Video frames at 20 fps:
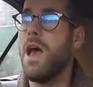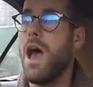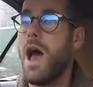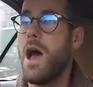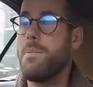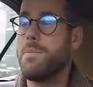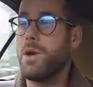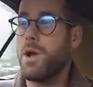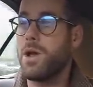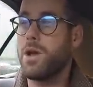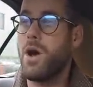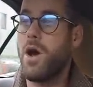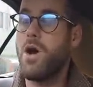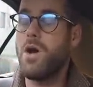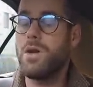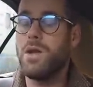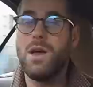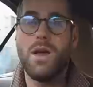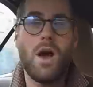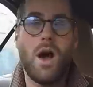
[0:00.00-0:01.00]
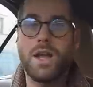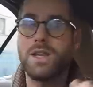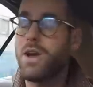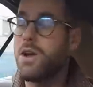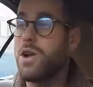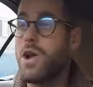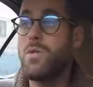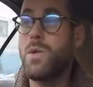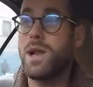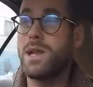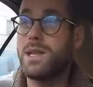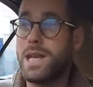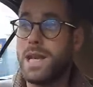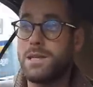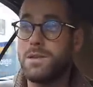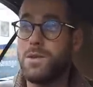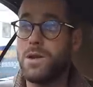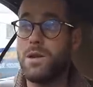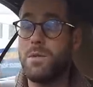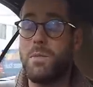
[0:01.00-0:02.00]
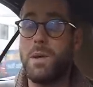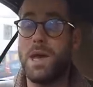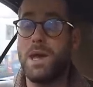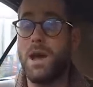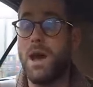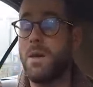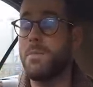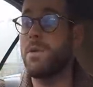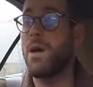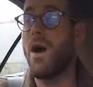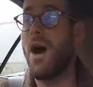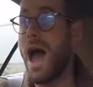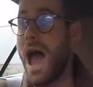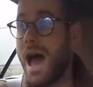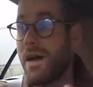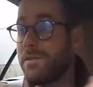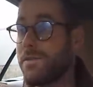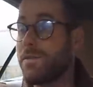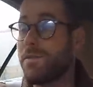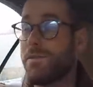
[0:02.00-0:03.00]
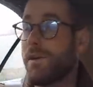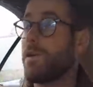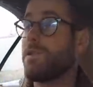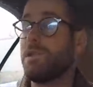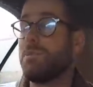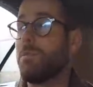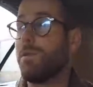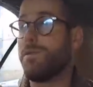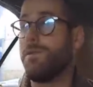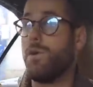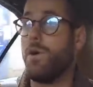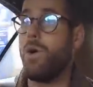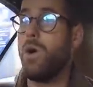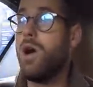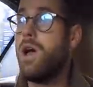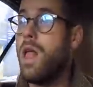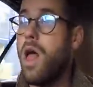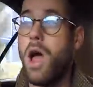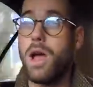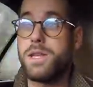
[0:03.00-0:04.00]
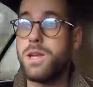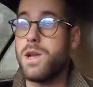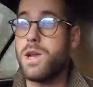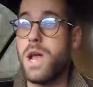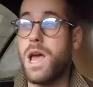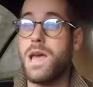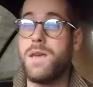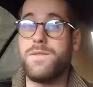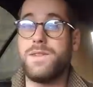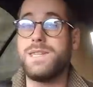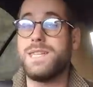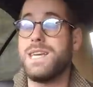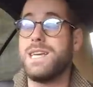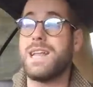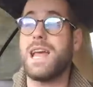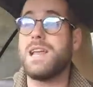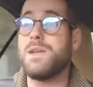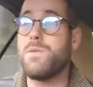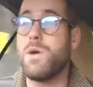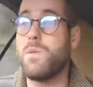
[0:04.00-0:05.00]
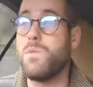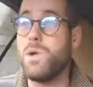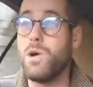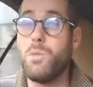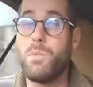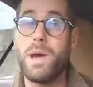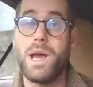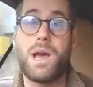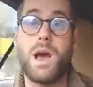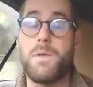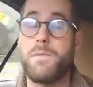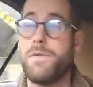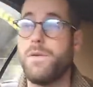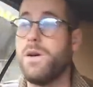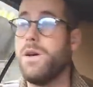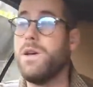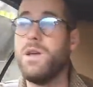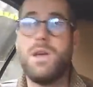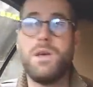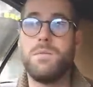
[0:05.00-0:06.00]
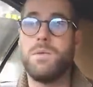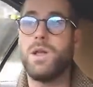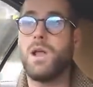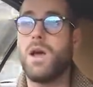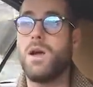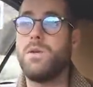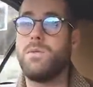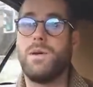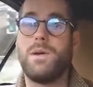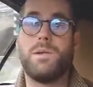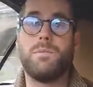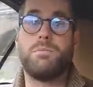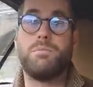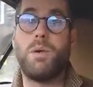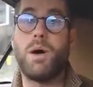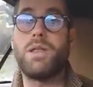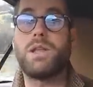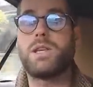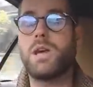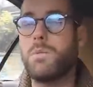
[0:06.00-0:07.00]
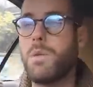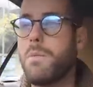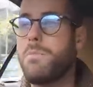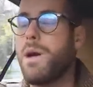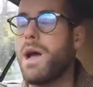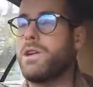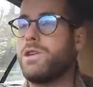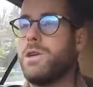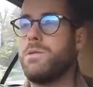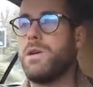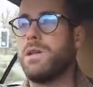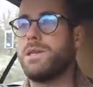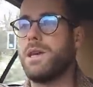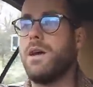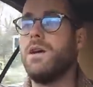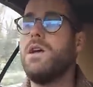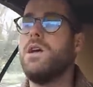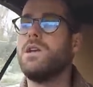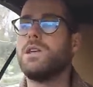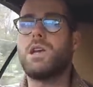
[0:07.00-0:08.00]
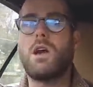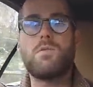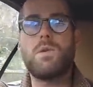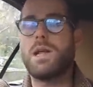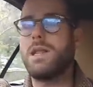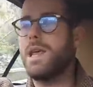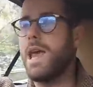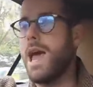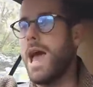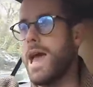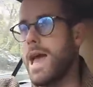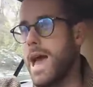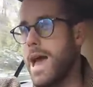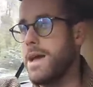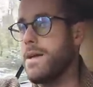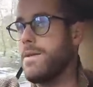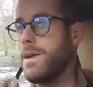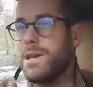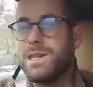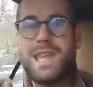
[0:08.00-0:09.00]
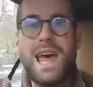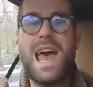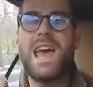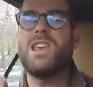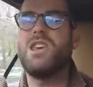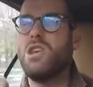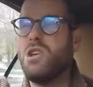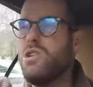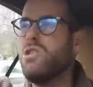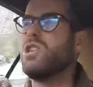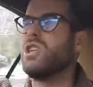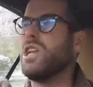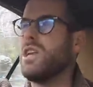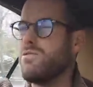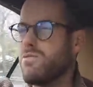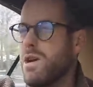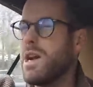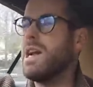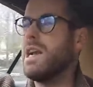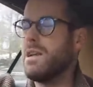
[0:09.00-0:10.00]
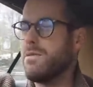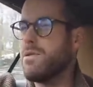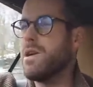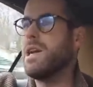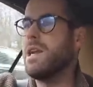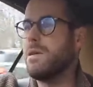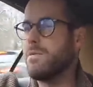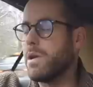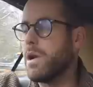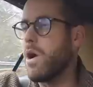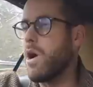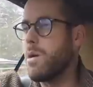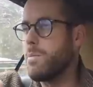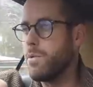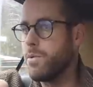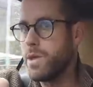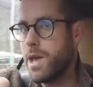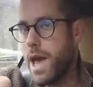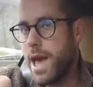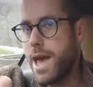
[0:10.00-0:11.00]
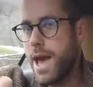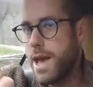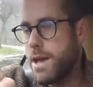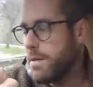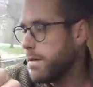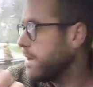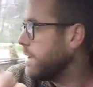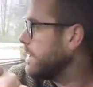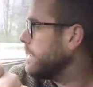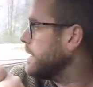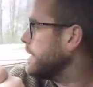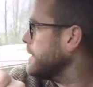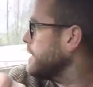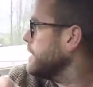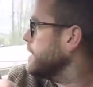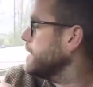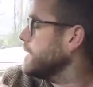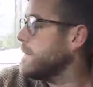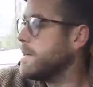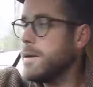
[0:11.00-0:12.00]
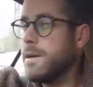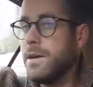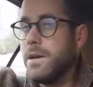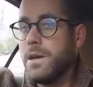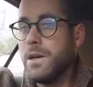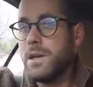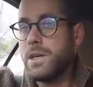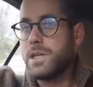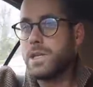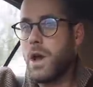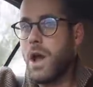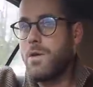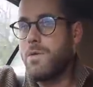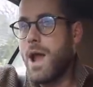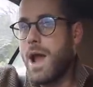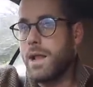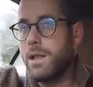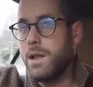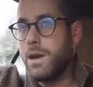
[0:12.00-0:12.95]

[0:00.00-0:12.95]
Uh, but I can't. I don't know when Tesla are going to pick up. I haven't phoned them before. I don't know if indeed anyone will pick up for you know by the time my battery runs out. So I ring the AA because they're usually really really reliable. The AA. So I rang